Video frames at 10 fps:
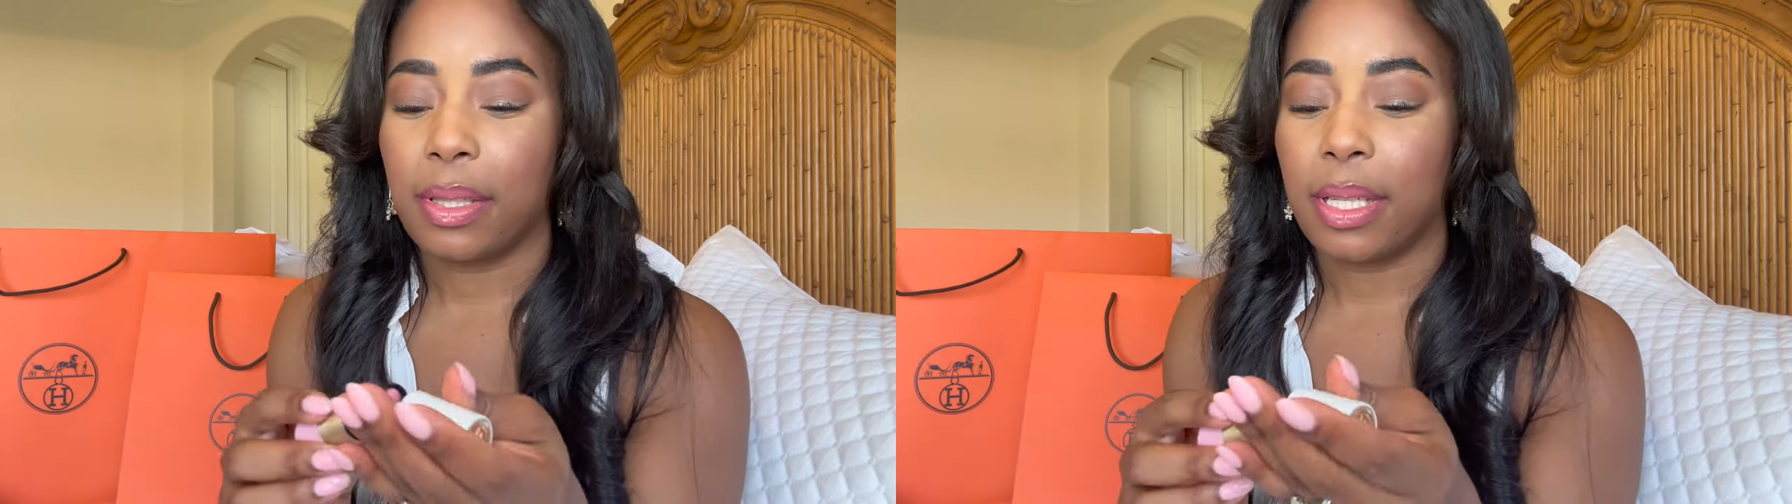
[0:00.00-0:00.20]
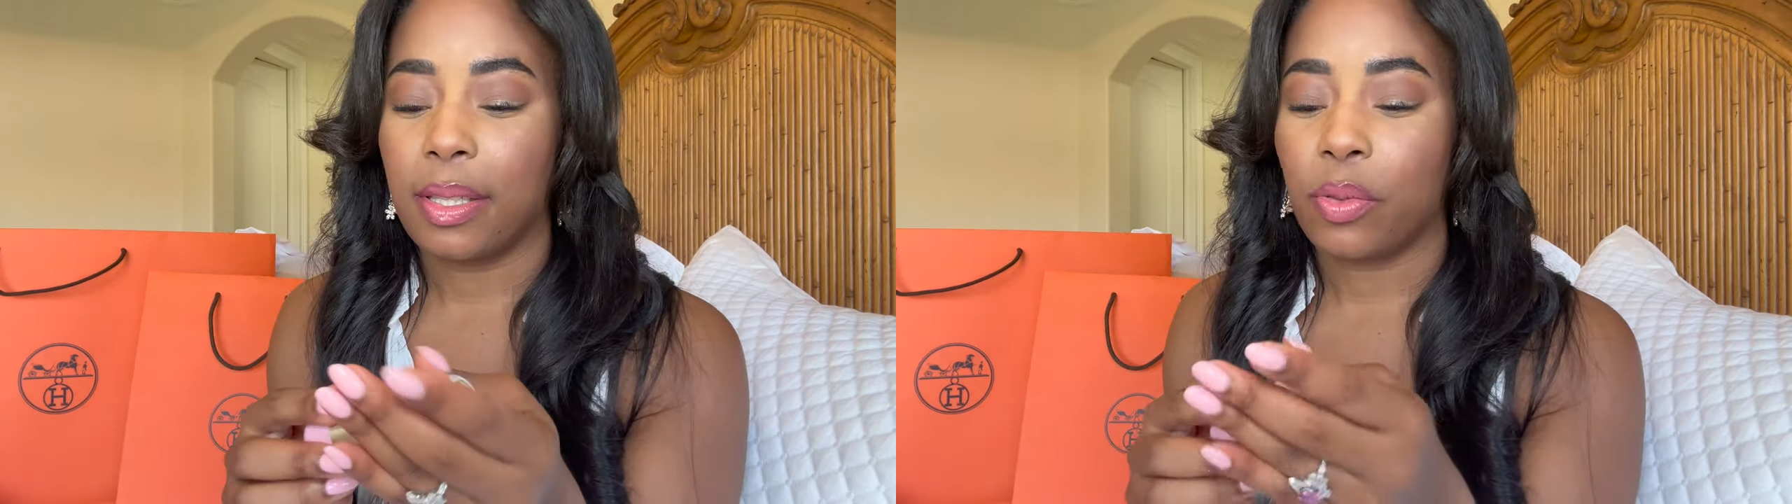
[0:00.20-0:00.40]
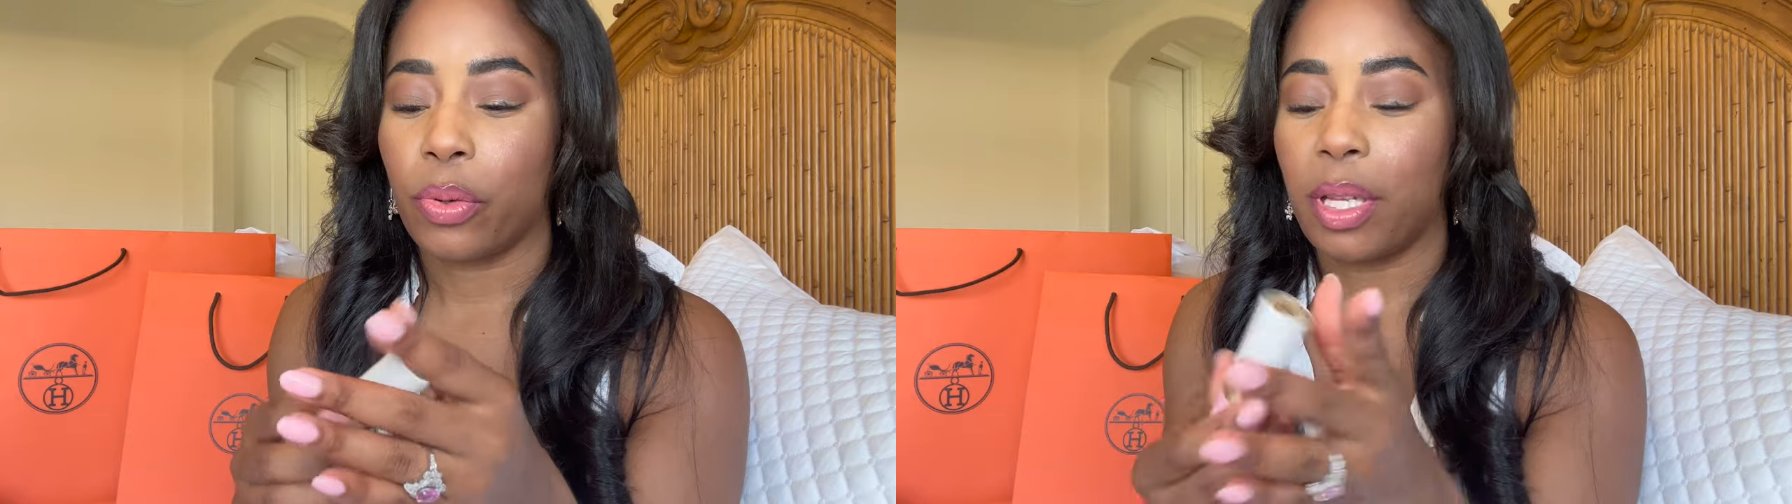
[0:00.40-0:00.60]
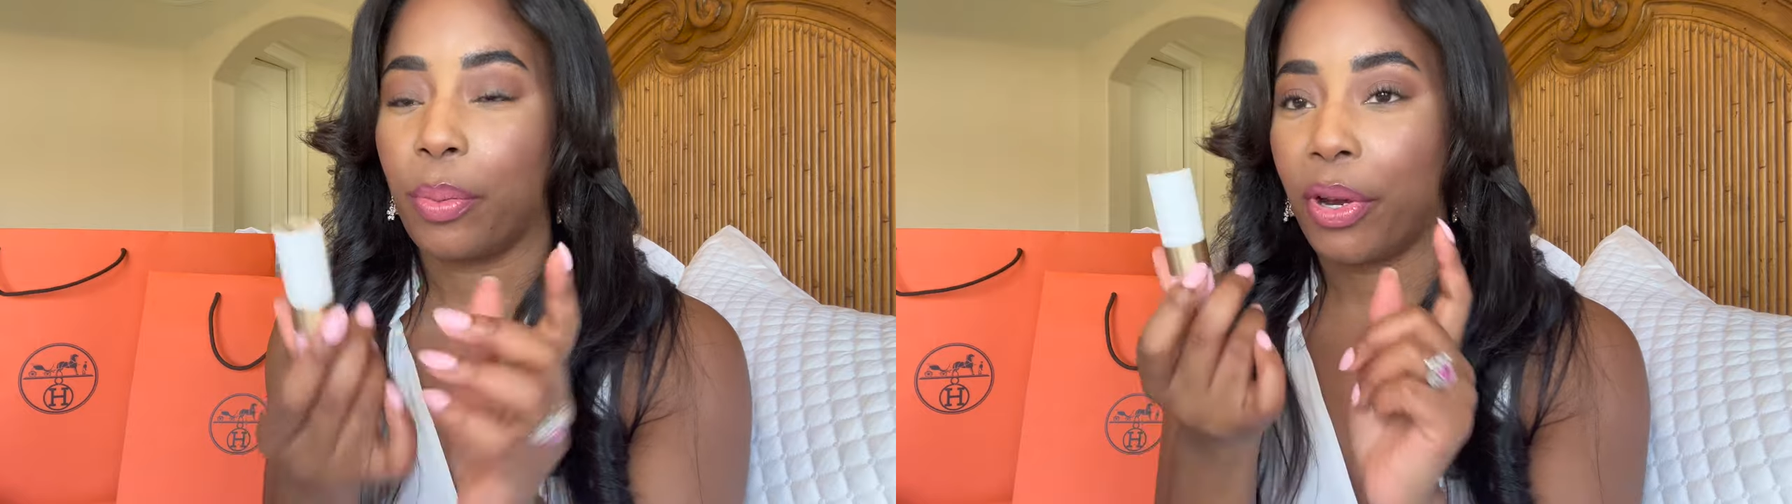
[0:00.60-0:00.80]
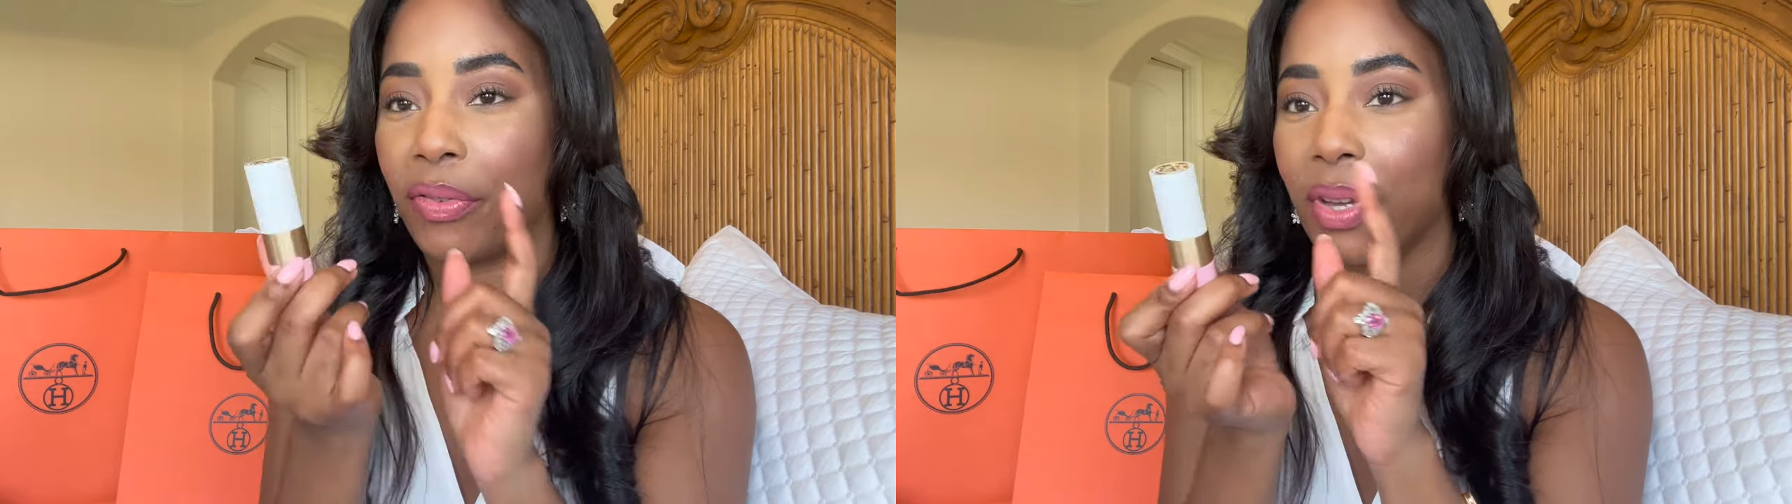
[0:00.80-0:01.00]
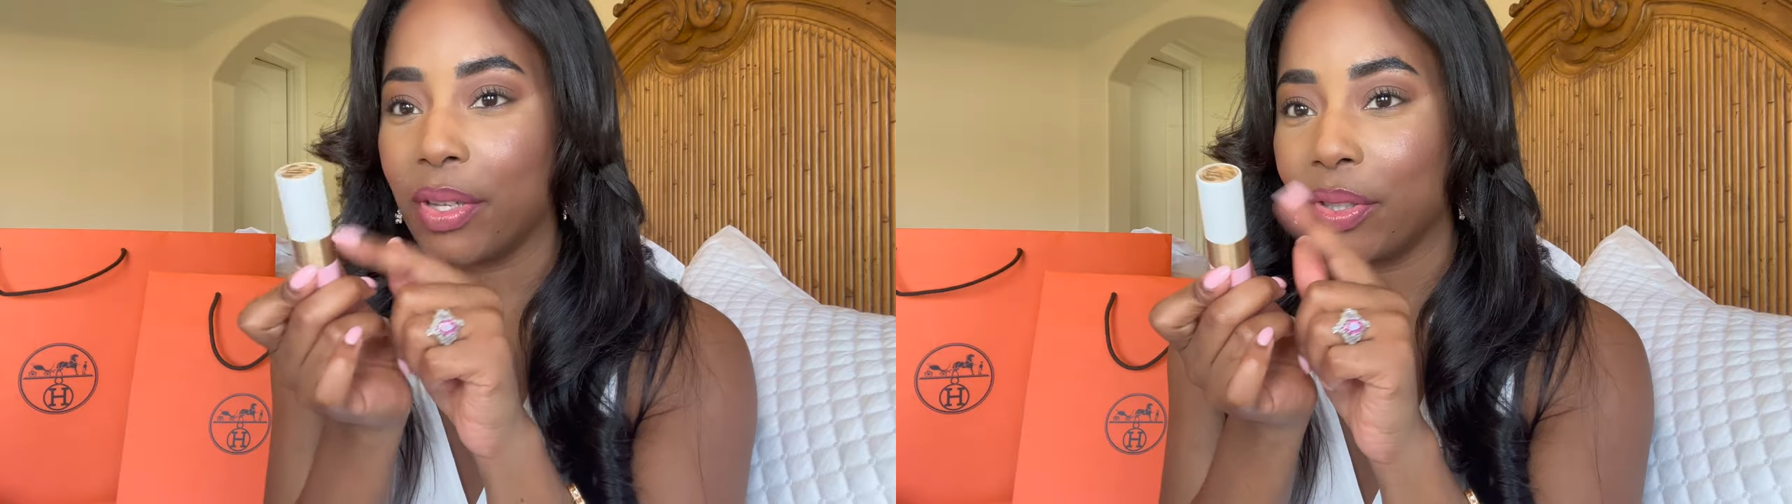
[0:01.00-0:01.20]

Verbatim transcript: This is really perfect.